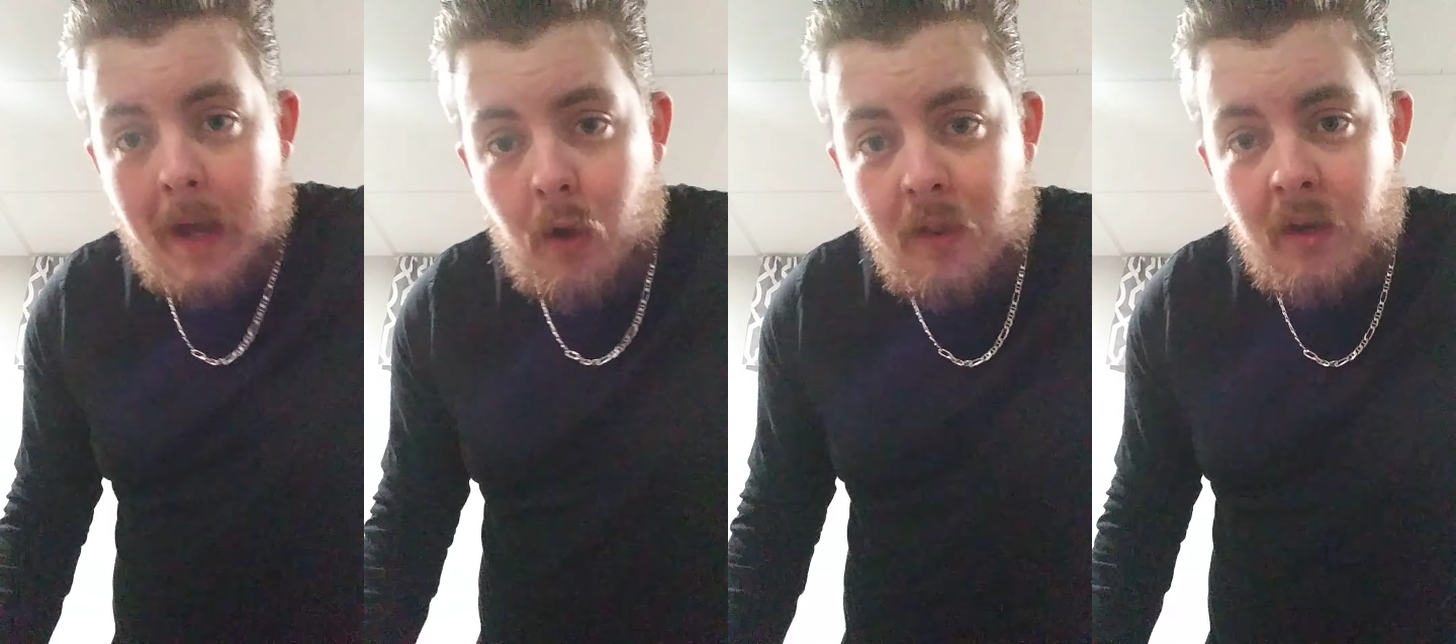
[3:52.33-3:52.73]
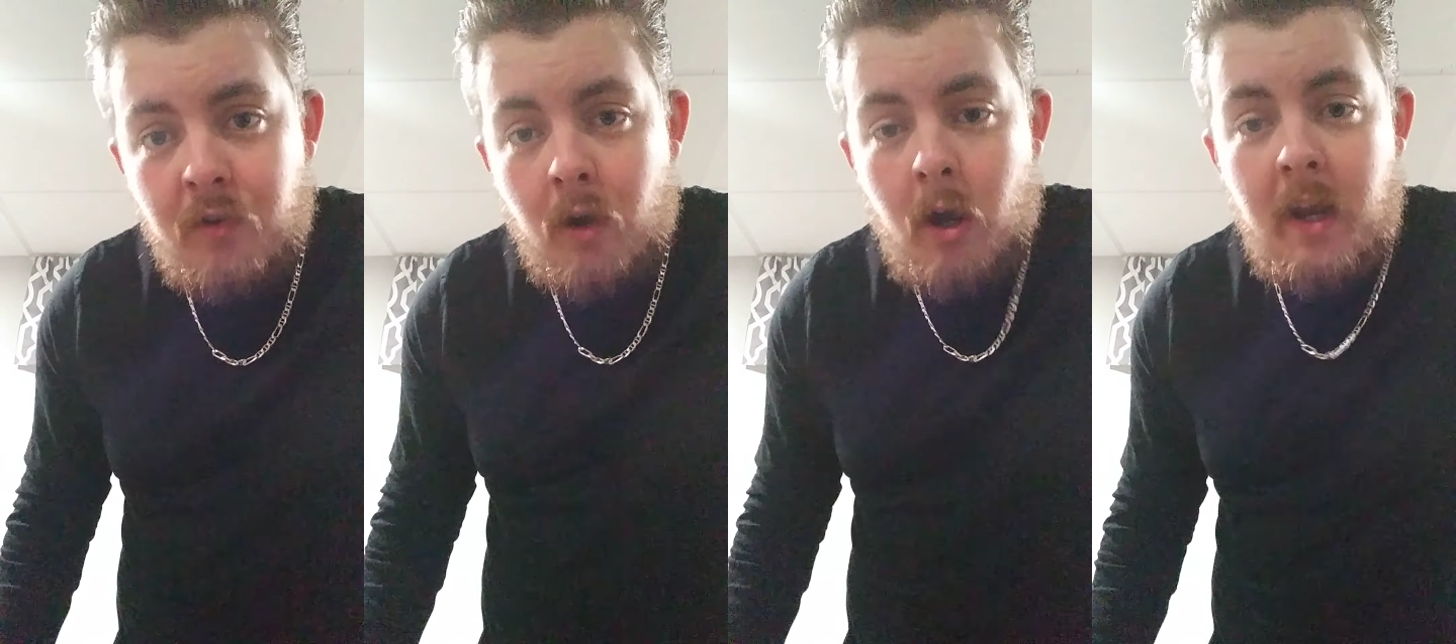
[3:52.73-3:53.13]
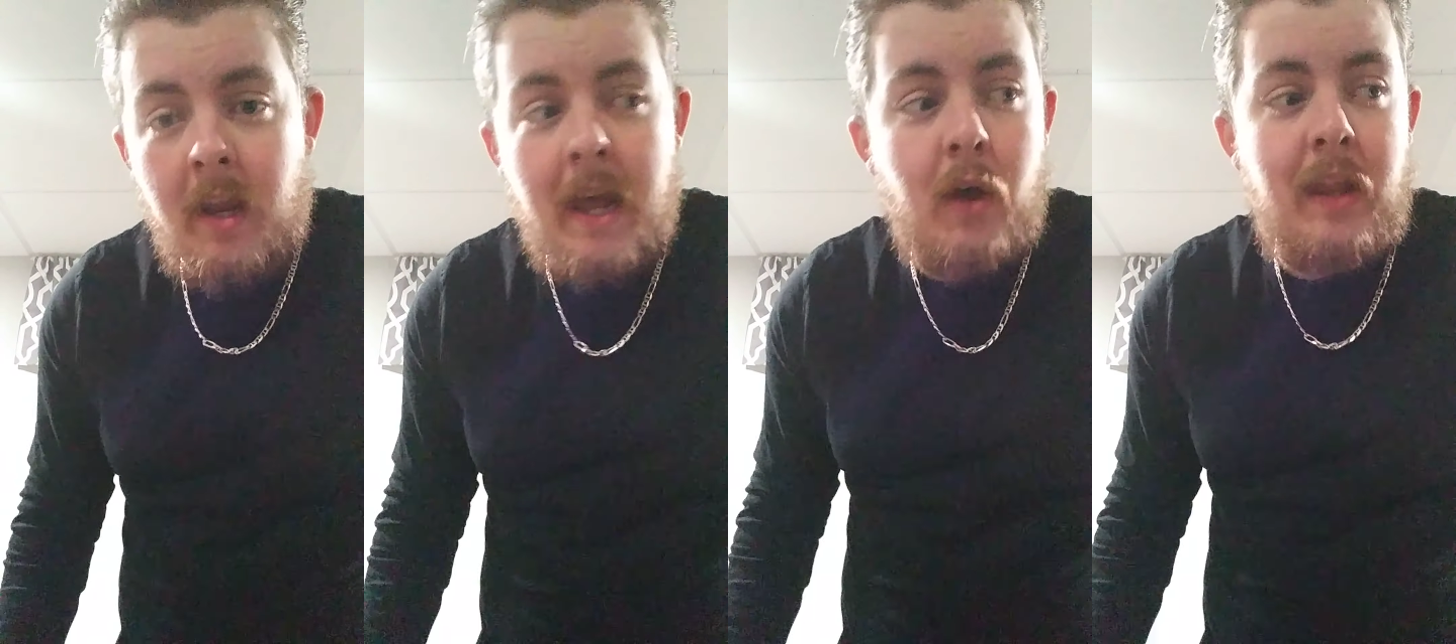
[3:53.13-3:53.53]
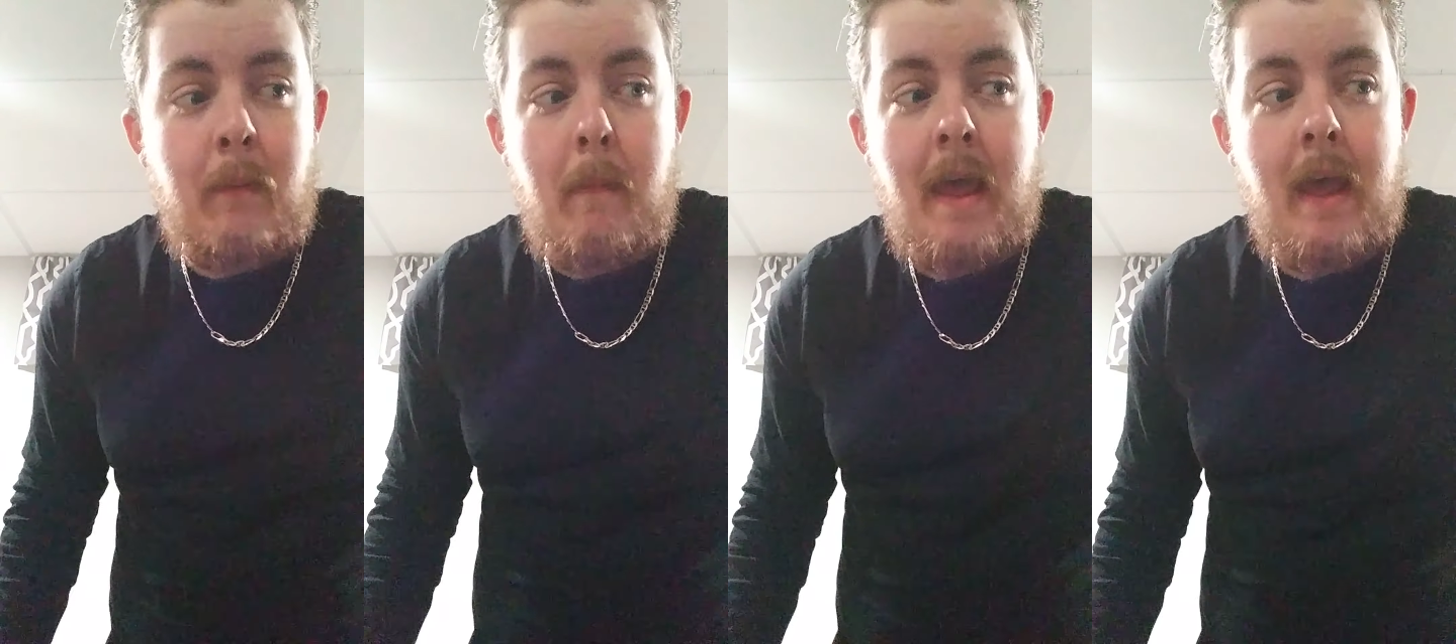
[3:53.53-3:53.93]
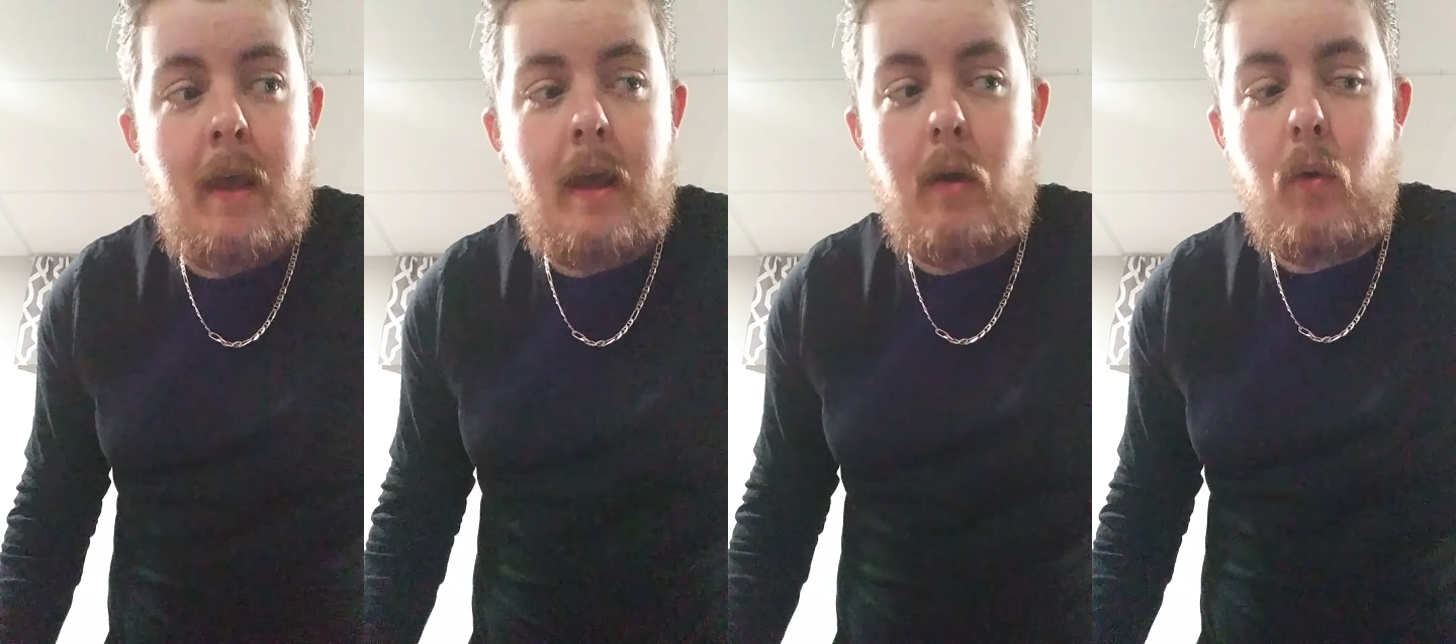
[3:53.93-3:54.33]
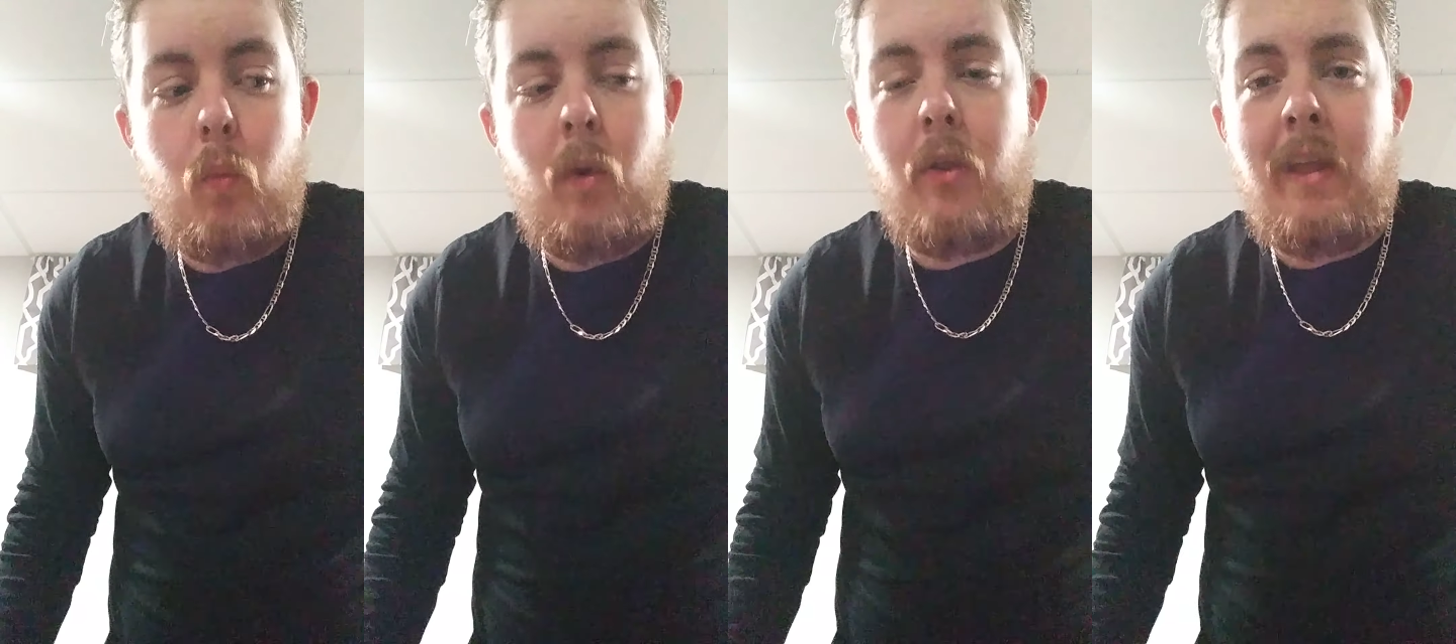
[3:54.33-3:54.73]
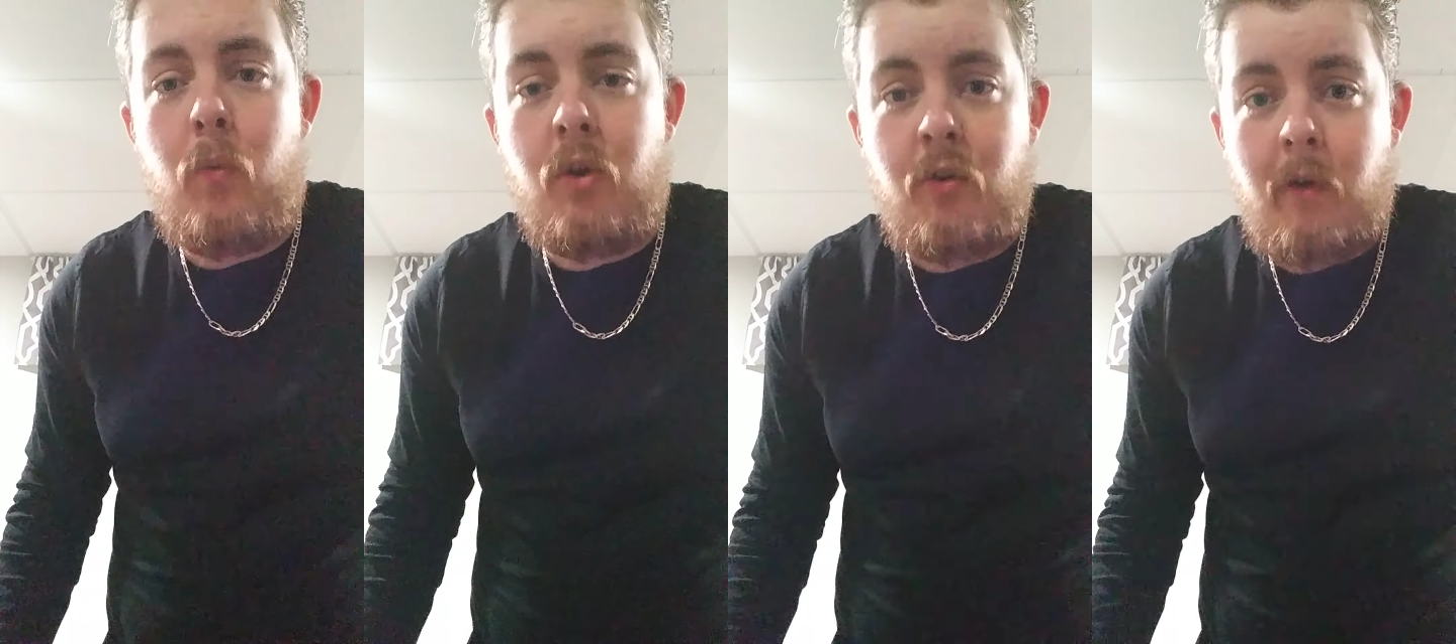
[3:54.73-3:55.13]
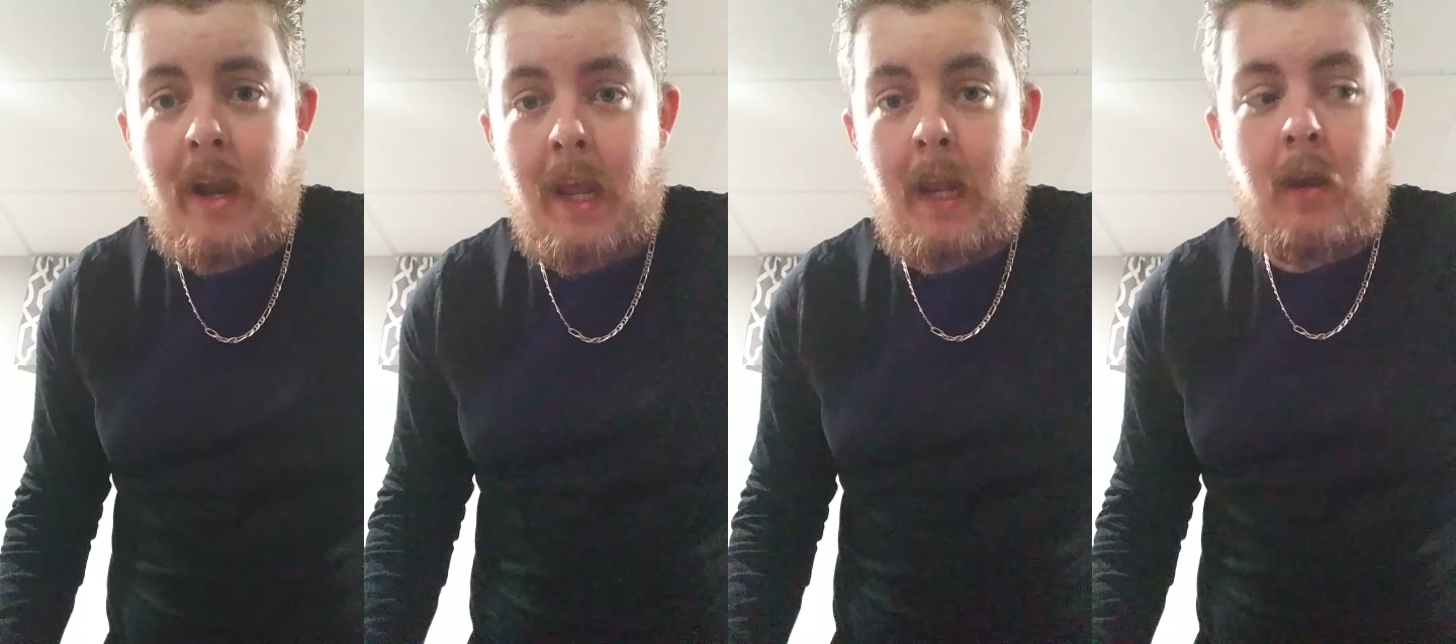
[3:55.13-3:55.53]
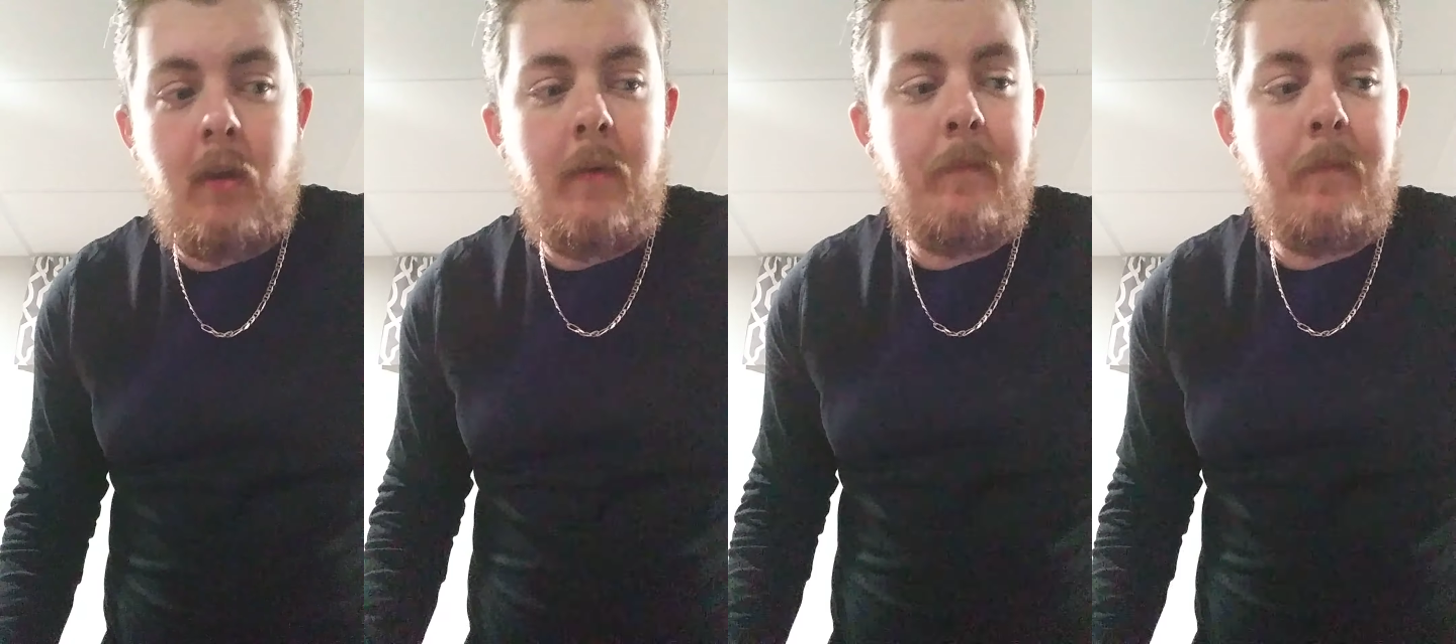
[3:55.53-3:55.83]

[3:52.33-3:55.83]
how they started, how they met, where they were trained.